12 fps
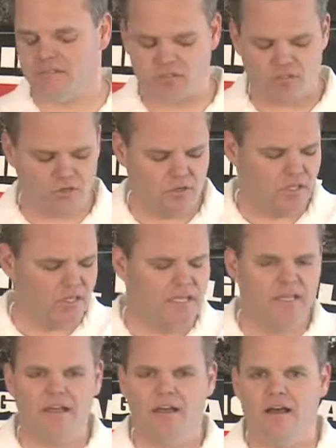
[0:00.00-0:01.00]
So
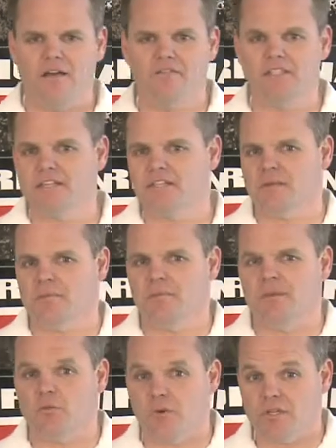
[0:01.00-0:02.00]
visit us at
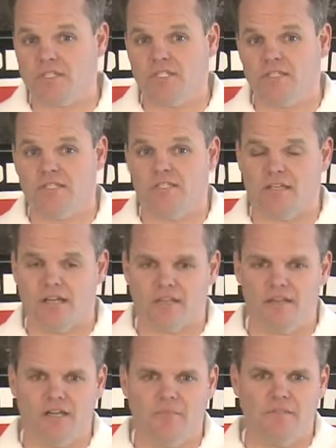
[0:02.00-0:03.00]

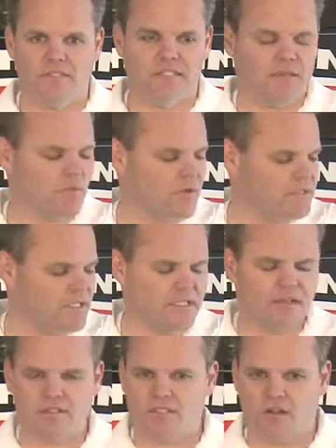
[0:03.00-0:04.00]
pivotworks.com to get more
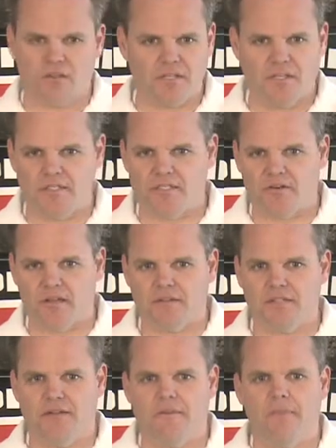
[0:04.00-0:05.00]
details on all the kits that are
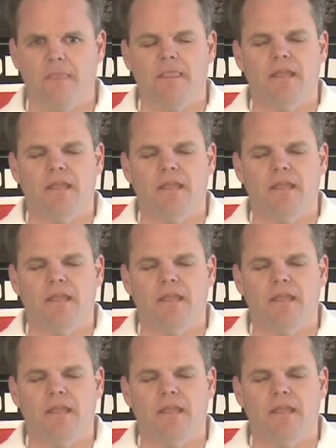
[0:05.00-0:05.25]
out there.